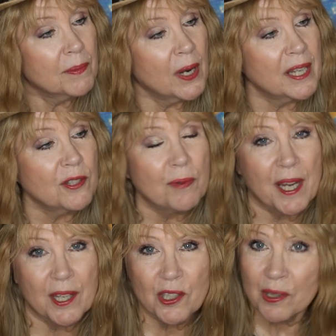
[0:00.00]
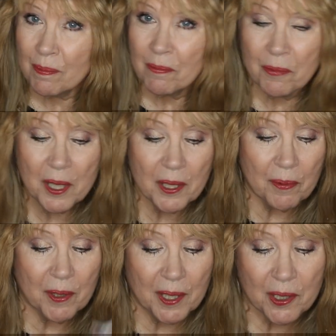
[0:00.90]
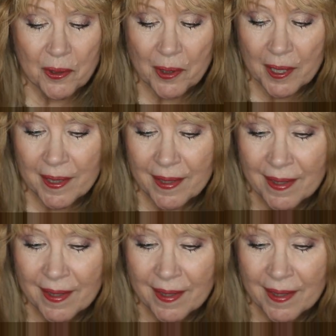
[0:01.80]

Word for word: price range. Really, really good.